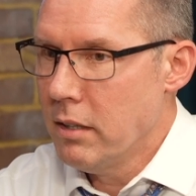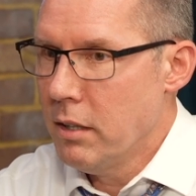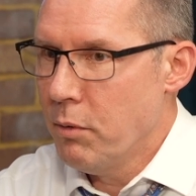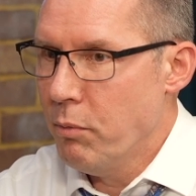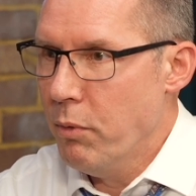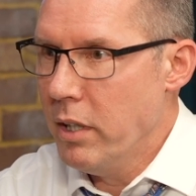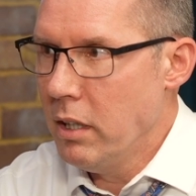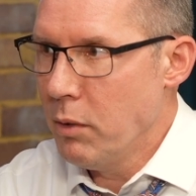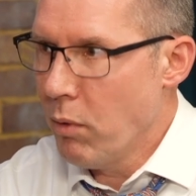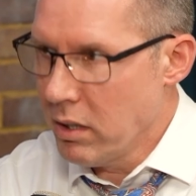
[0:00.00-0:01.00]

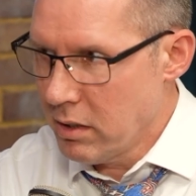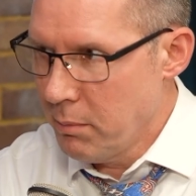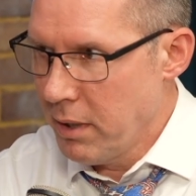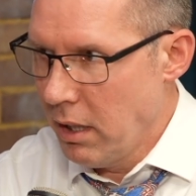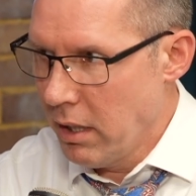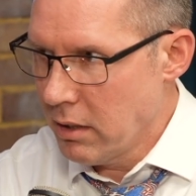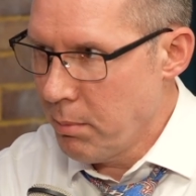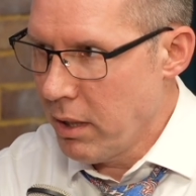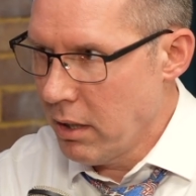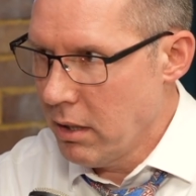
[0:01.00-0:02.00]
really wants to be liked
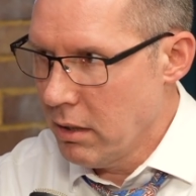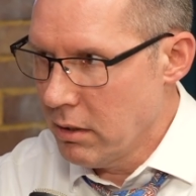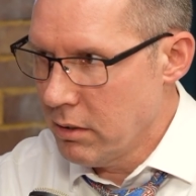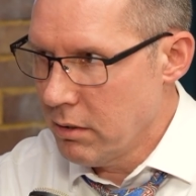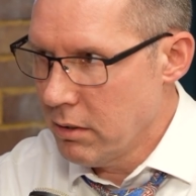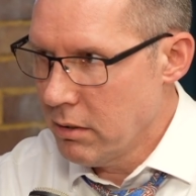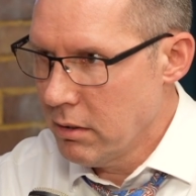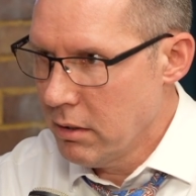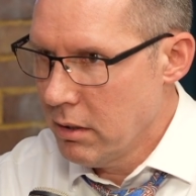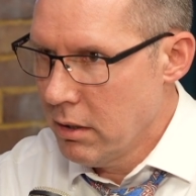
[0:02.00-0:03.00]
by the kids.
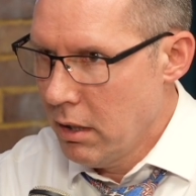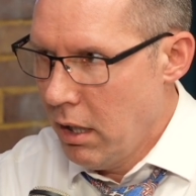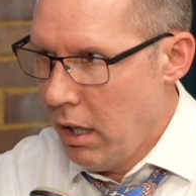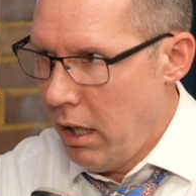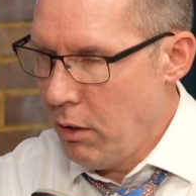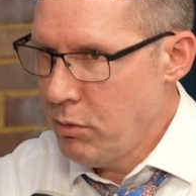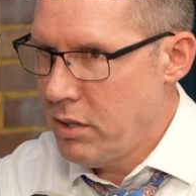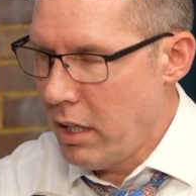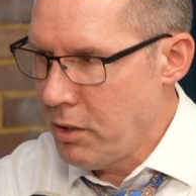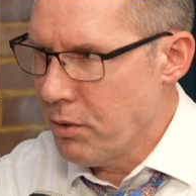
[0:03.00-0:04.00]
How
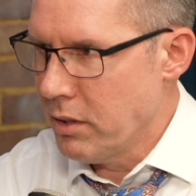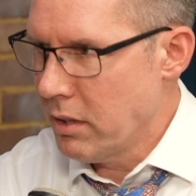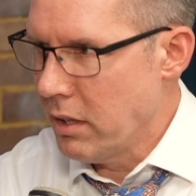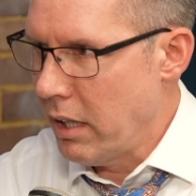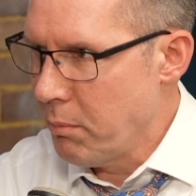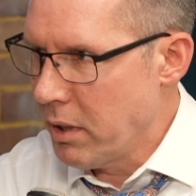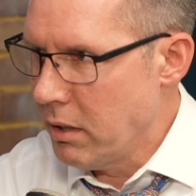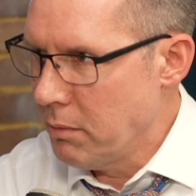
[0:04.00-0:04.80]
dangerous can that become?